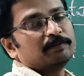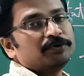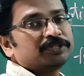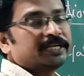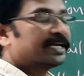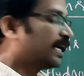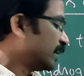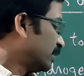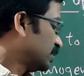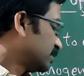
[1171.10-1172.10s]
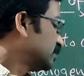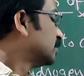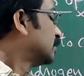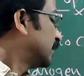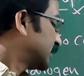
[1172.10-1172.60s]
Bohr theory cannot
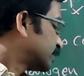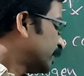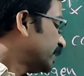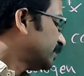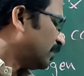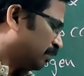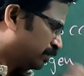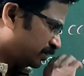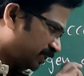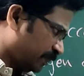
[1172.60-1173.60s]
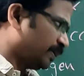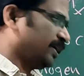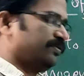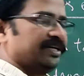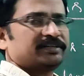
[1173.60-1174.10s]
explain
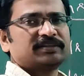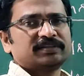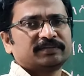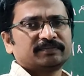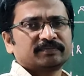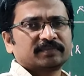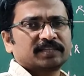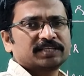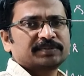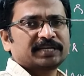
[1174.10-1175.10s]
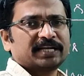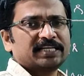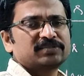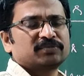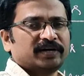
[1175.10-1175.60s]
Gman effect. The spectral
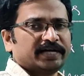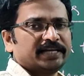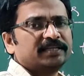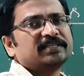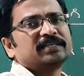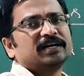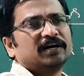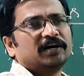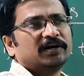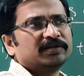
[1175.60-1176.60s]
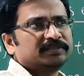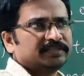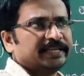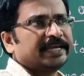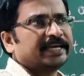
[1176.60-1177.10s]
lines, why
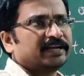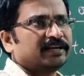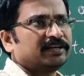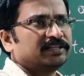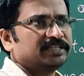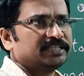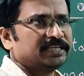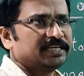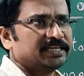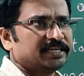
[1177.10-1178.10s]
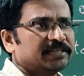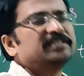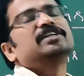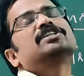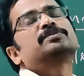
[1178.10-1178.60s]
they
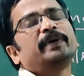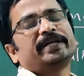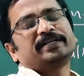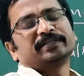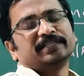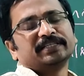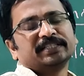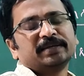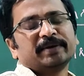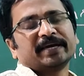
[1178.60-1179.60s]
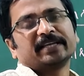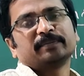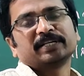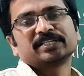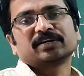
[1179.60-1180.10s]
split in
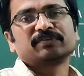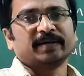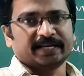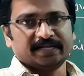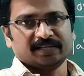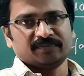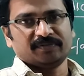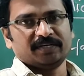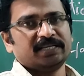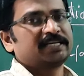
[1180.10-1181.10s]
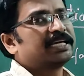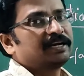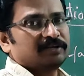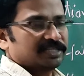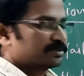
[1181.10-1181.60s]
presence of magnetic field, it
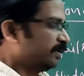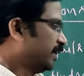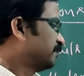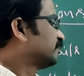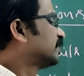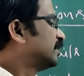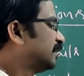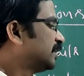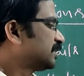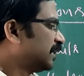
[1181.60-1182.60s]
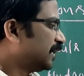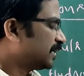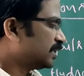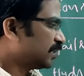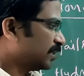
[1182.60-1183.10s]
cannot explain. Next,
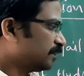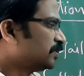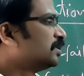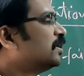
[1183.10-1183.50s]
another type,